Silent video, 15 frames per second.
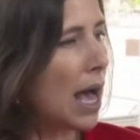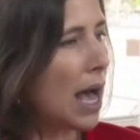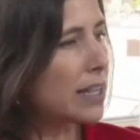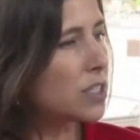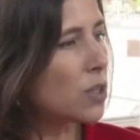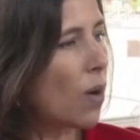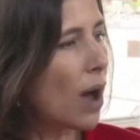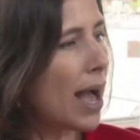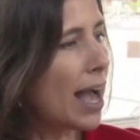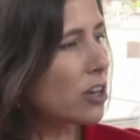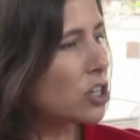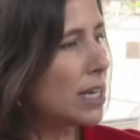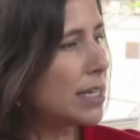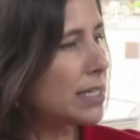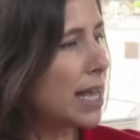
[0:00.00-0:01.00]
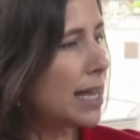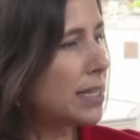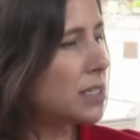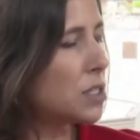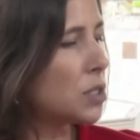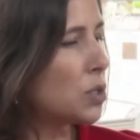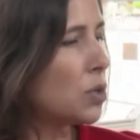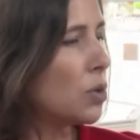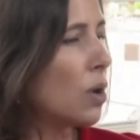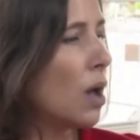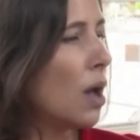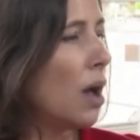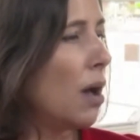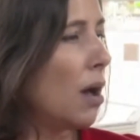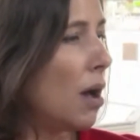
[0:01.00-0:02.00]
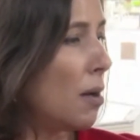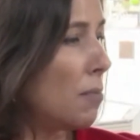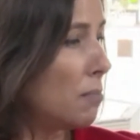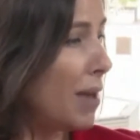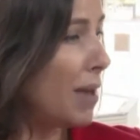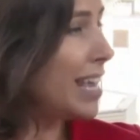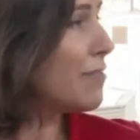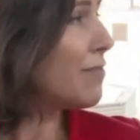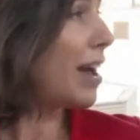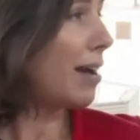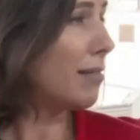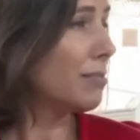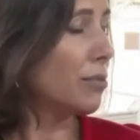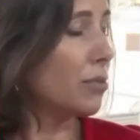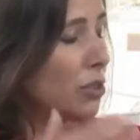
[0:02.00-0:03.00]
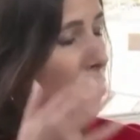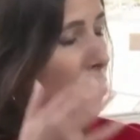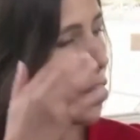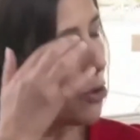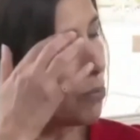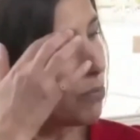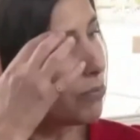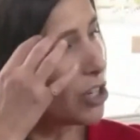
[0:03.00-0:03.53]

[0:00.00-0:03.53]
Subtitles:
And so I actually tend to make, you know,